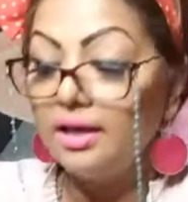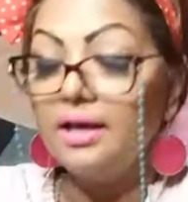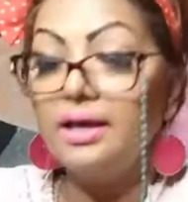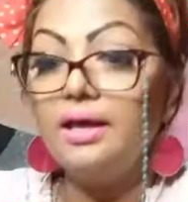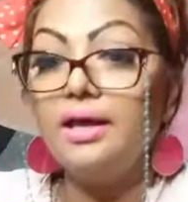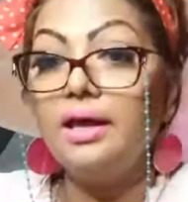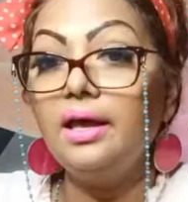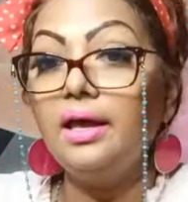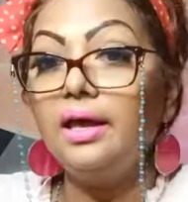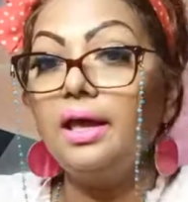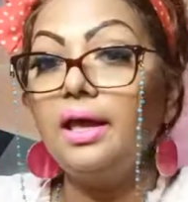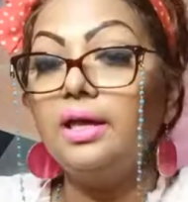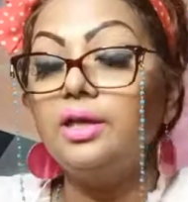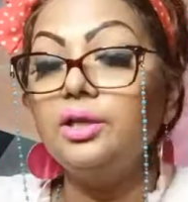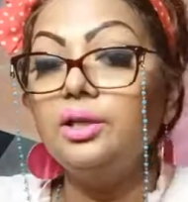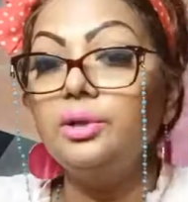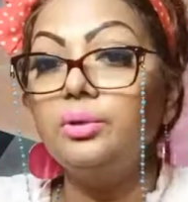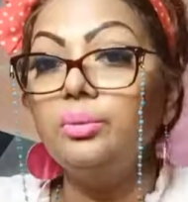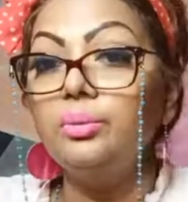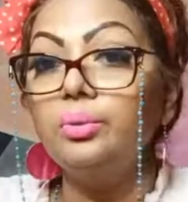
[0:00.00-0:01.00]
Yeah, and
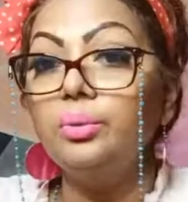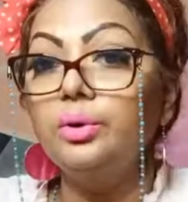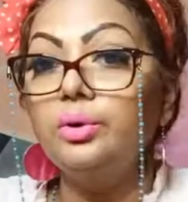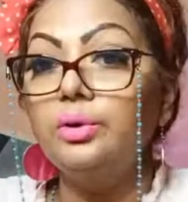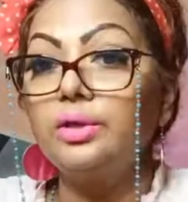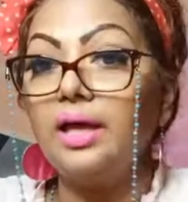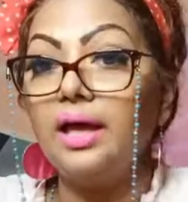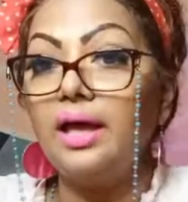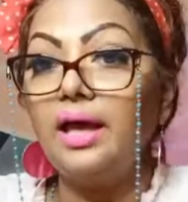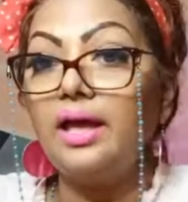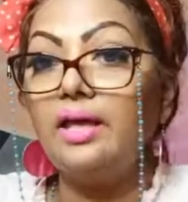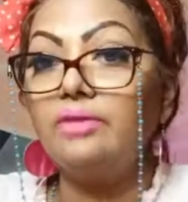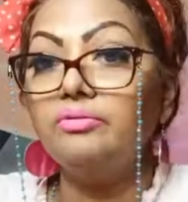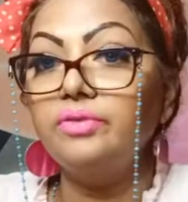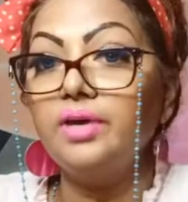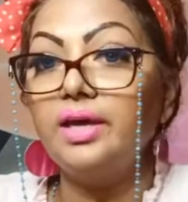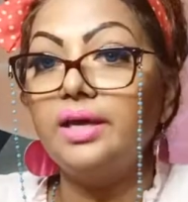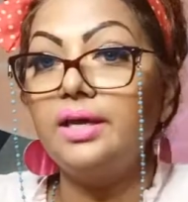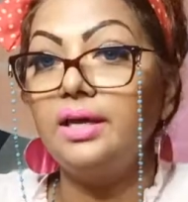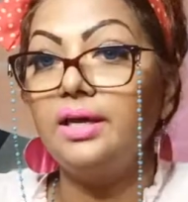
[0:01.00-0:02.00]
you will
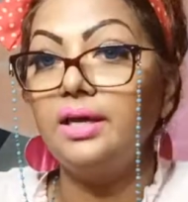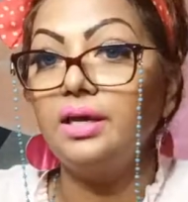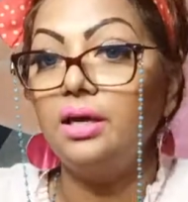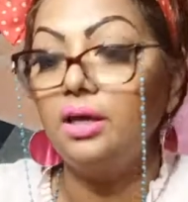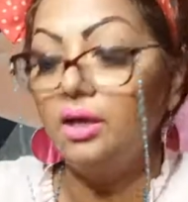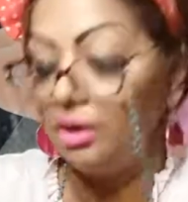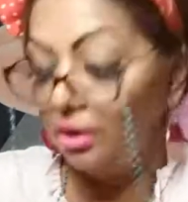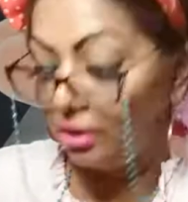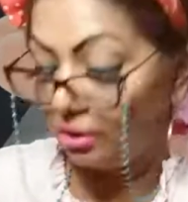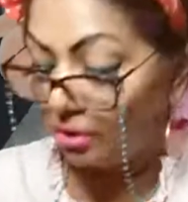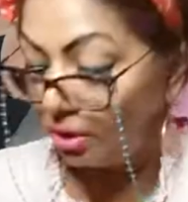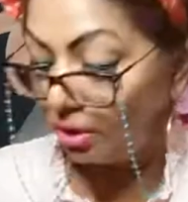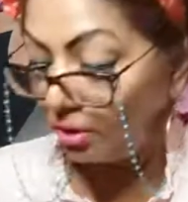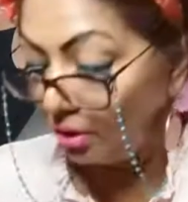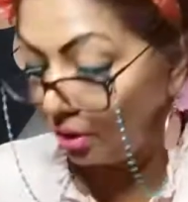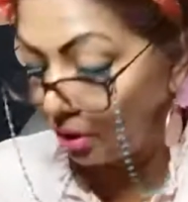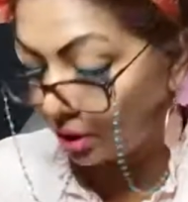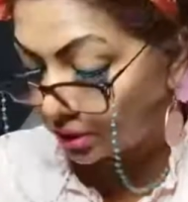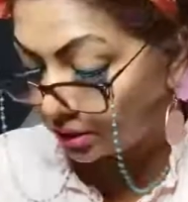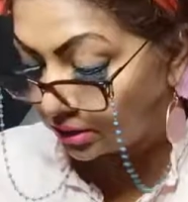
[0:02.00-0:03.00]
have a
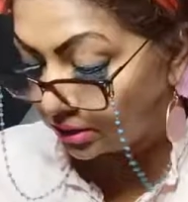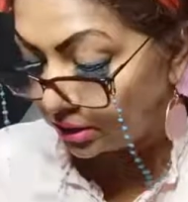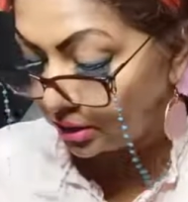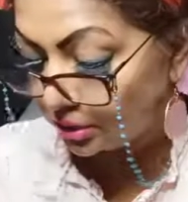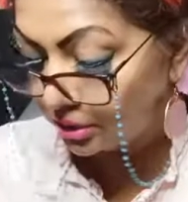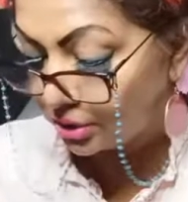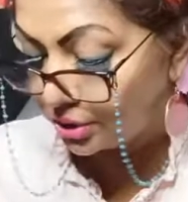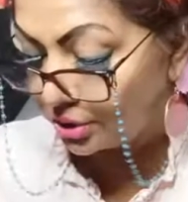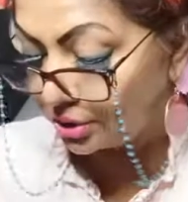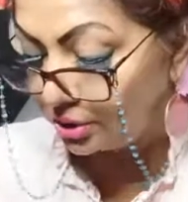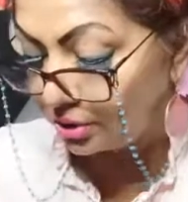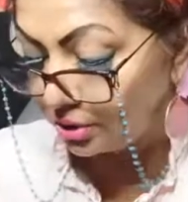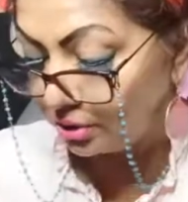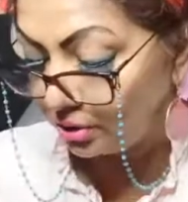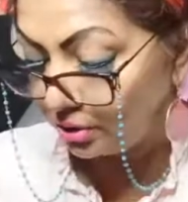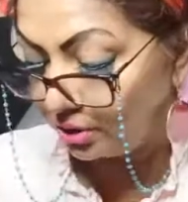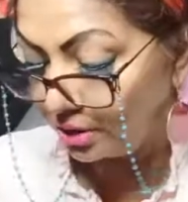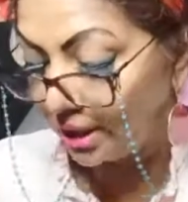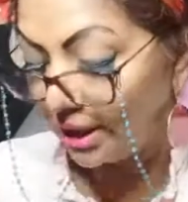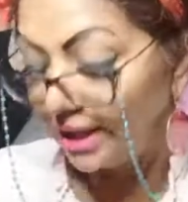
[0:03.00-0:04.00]
God-honest solution
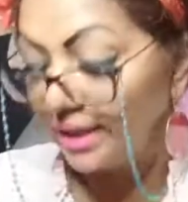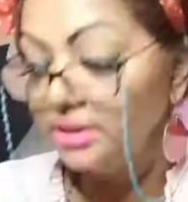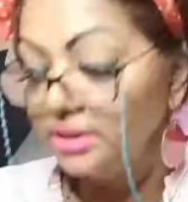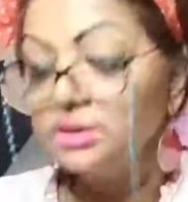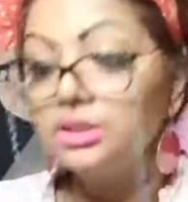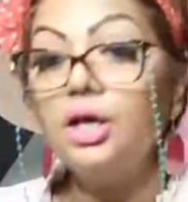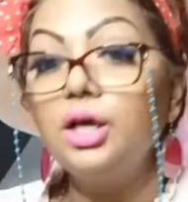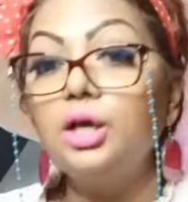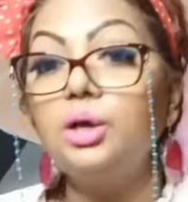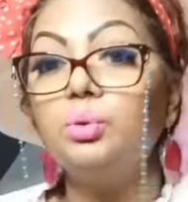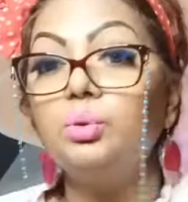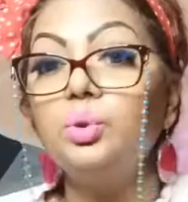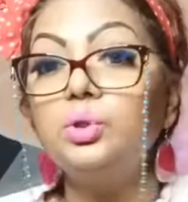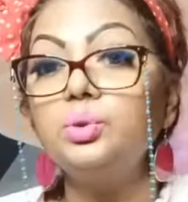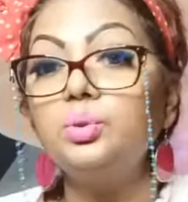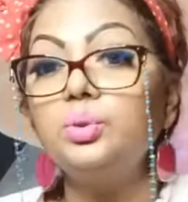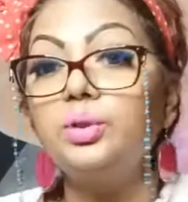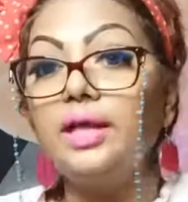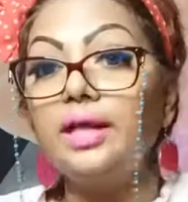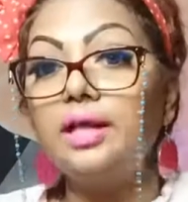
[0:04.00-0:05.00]
on your hands,
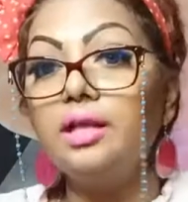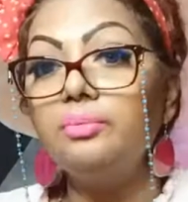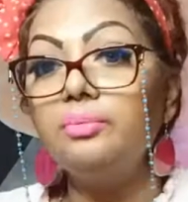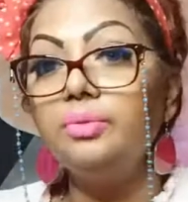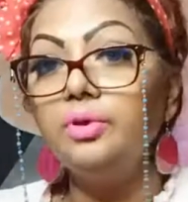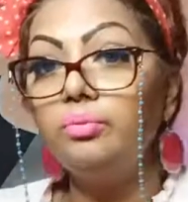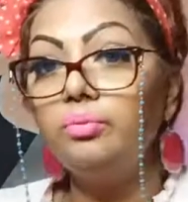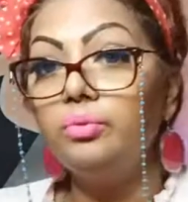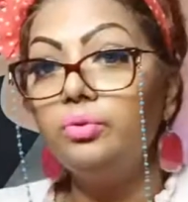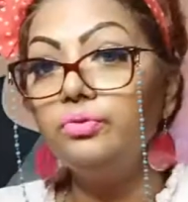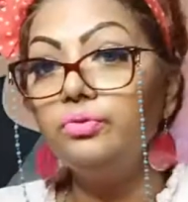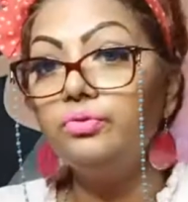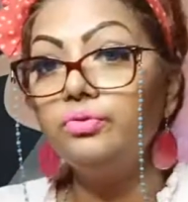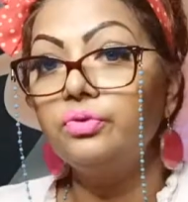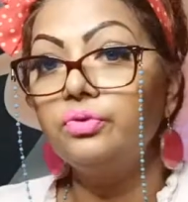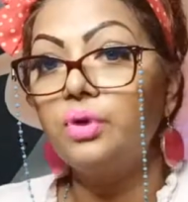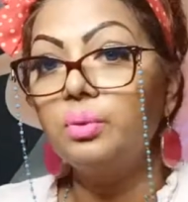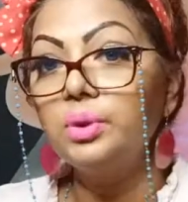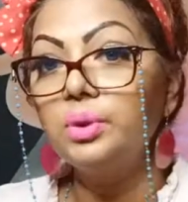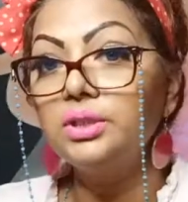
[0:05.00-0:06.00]
which will help you move
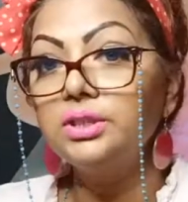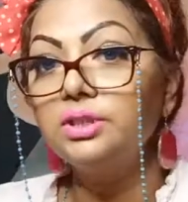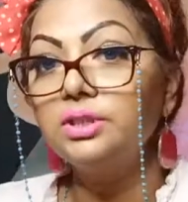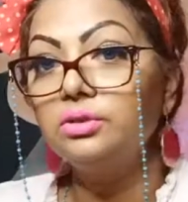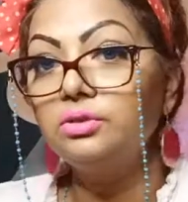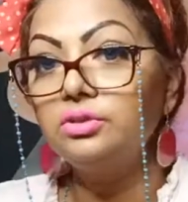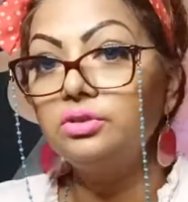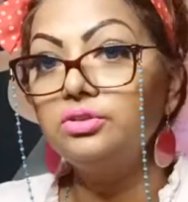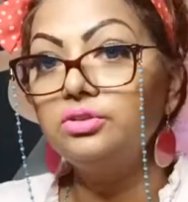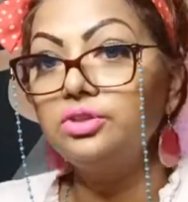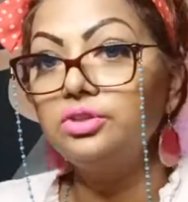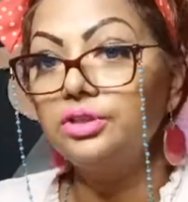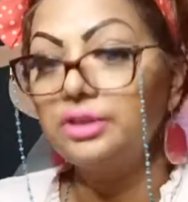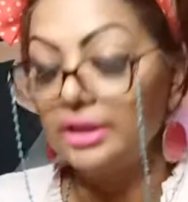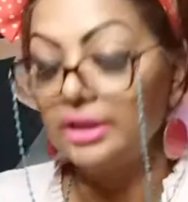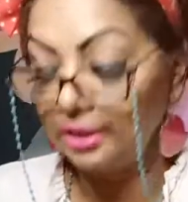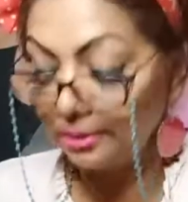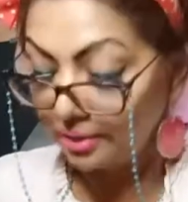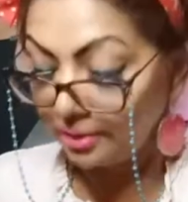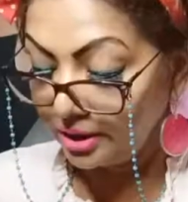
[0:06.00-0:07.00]
forward on your
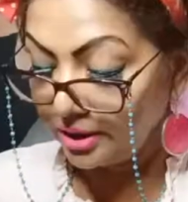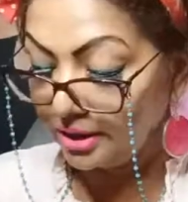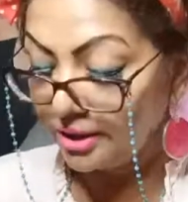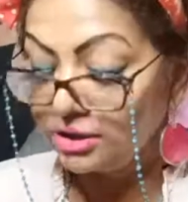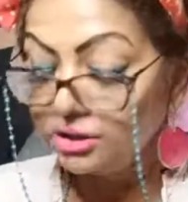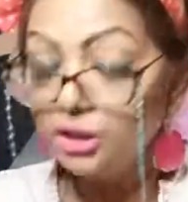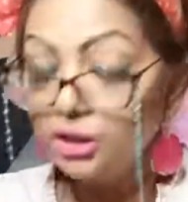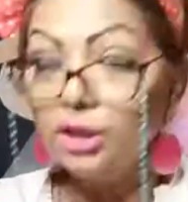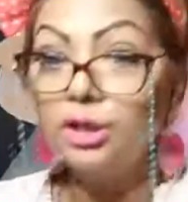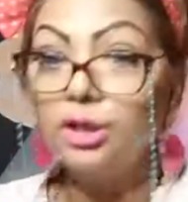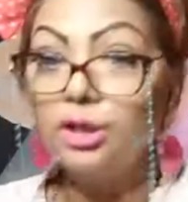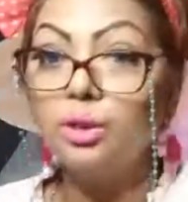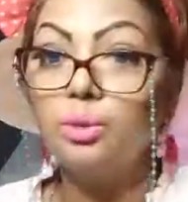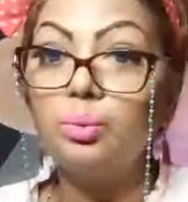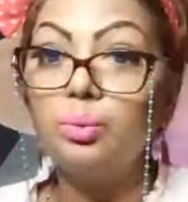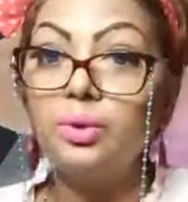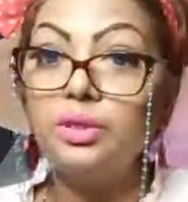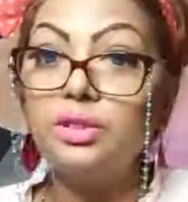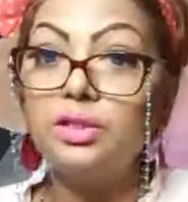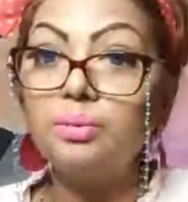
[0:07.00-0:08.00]
journey. Yes,
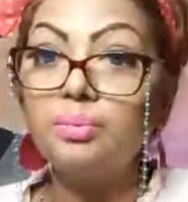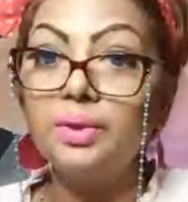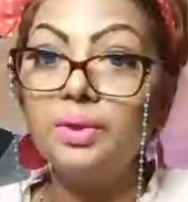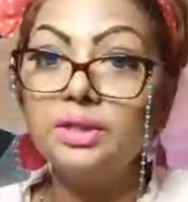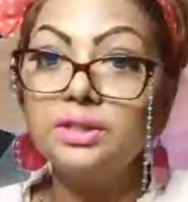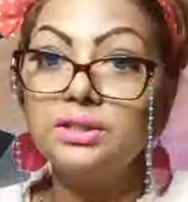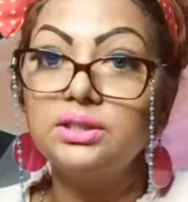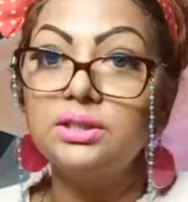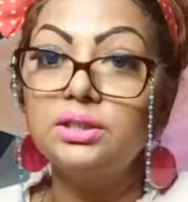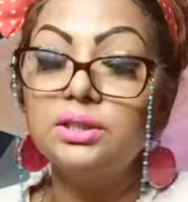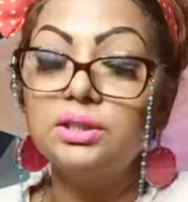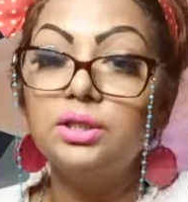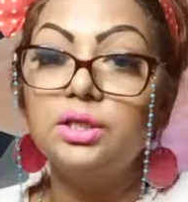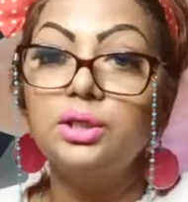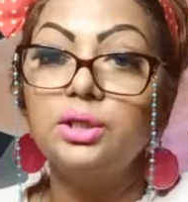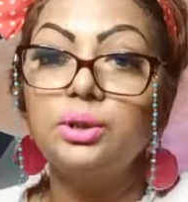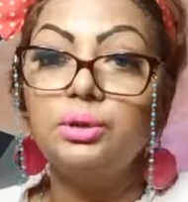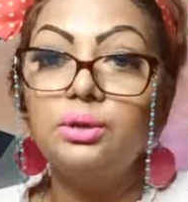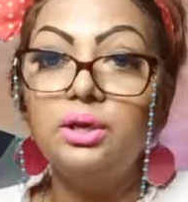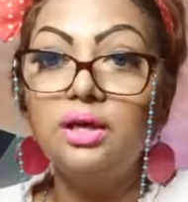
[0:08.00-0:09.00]
with the person
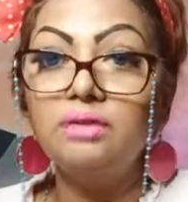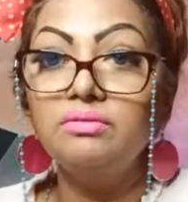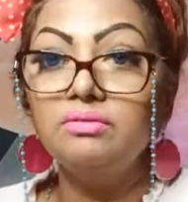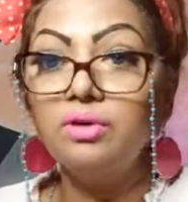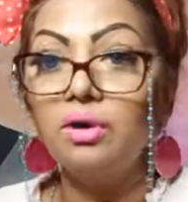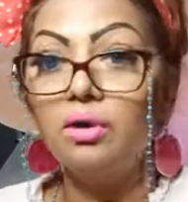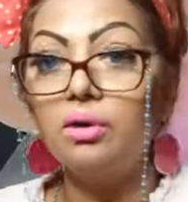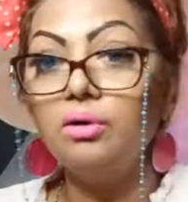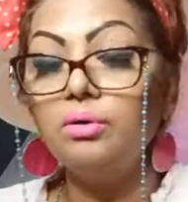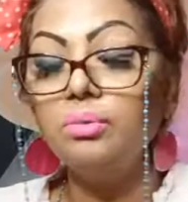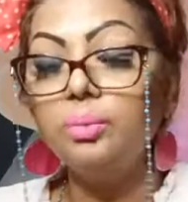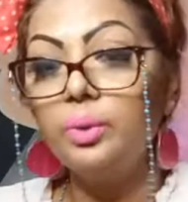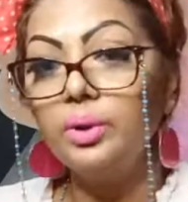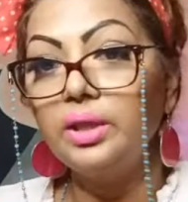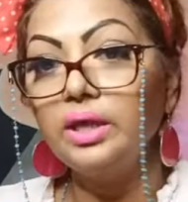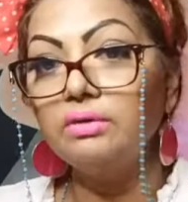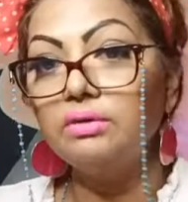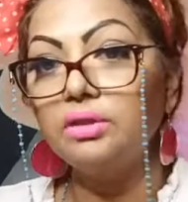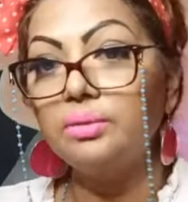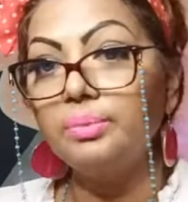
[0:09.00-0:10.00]
you love or
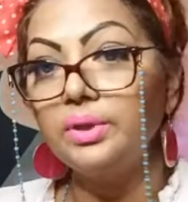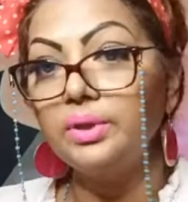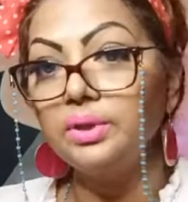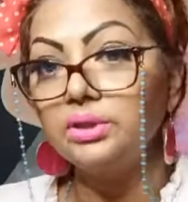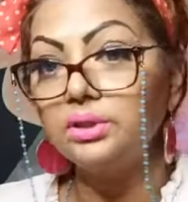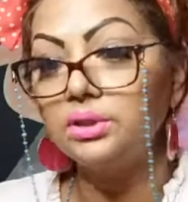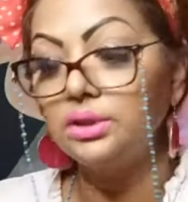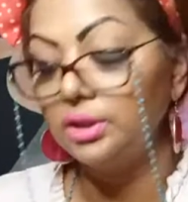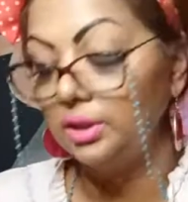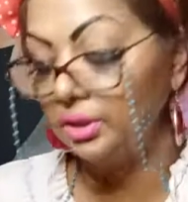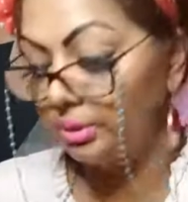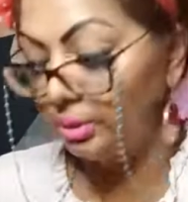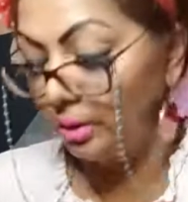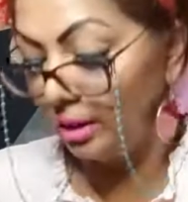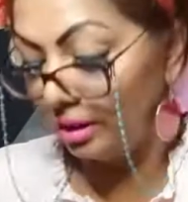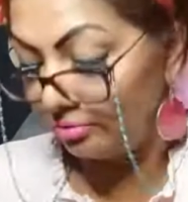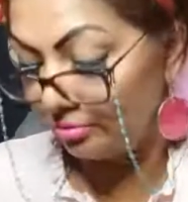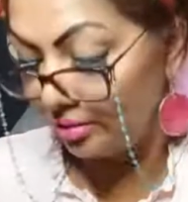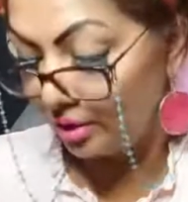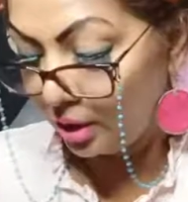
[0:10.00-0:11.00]
without the person you
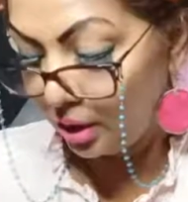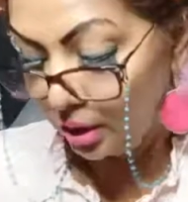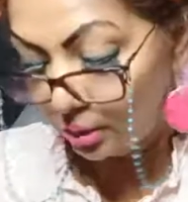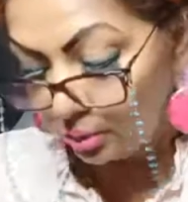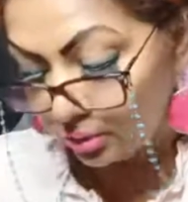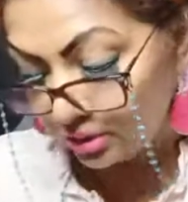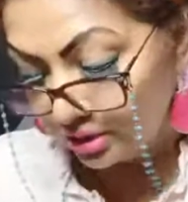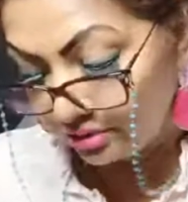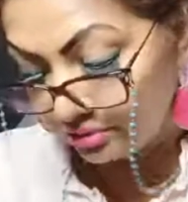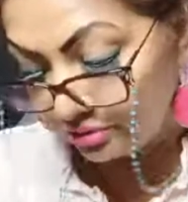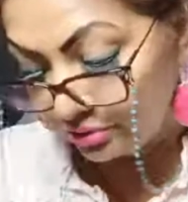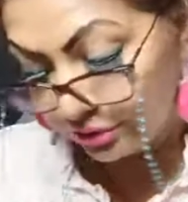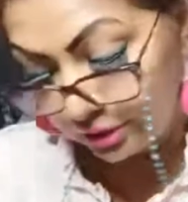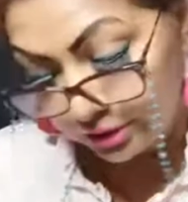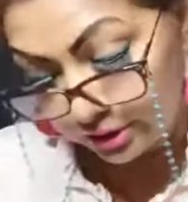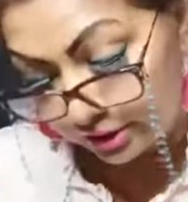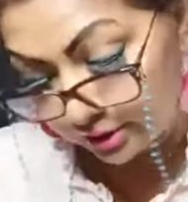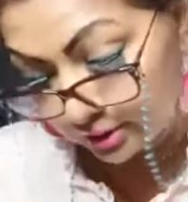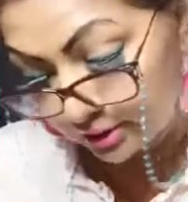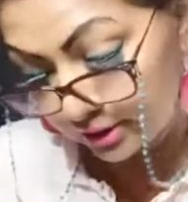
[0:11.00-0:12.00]
love, whatever
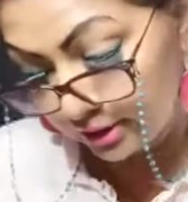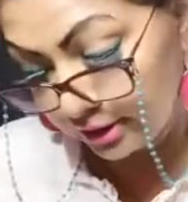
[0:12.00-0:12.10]
it is.